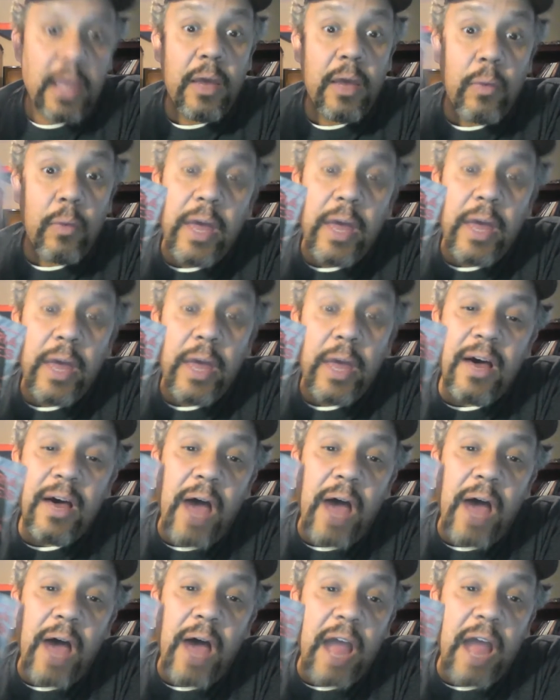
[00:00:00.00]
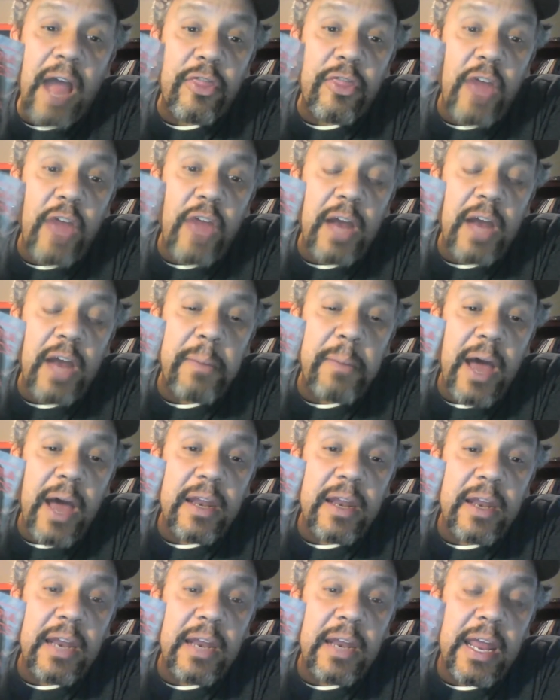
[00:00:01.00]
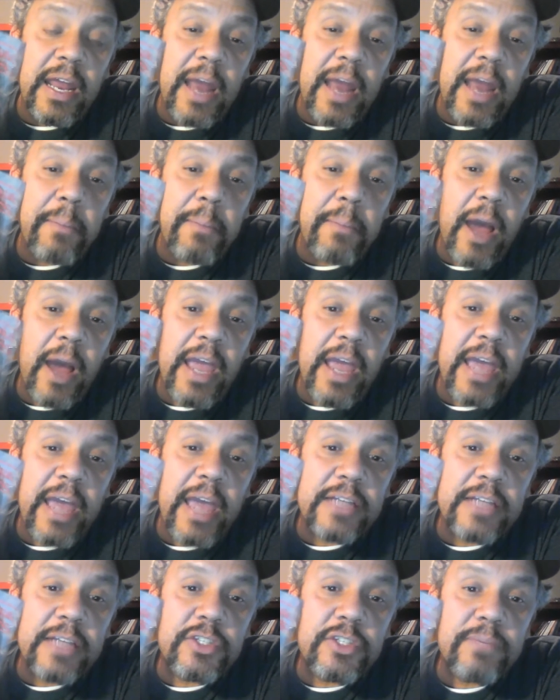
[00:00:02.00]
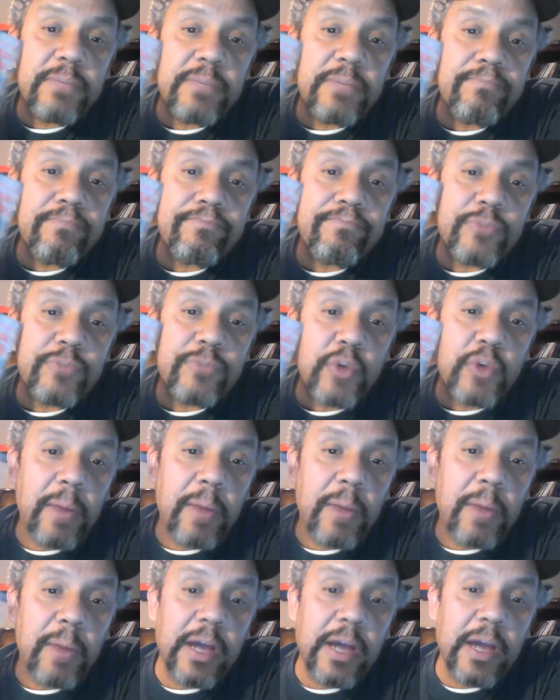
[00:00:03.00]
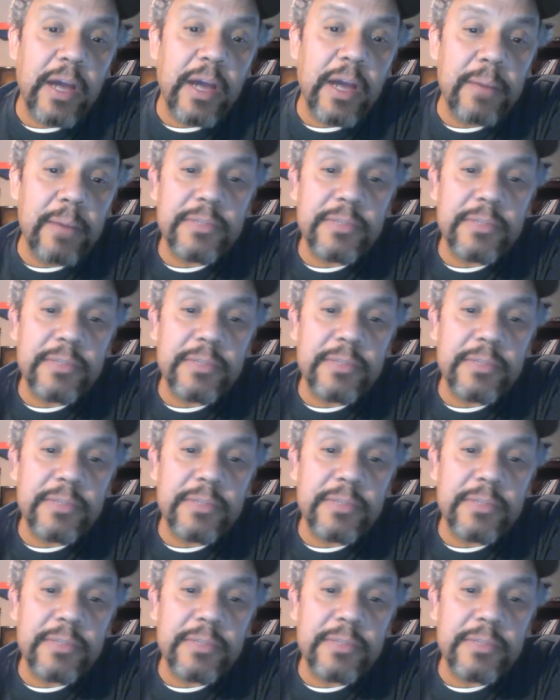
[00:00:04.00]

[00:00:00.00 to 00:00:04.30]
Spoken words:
Well, I thought about it, and at my age, trouble comes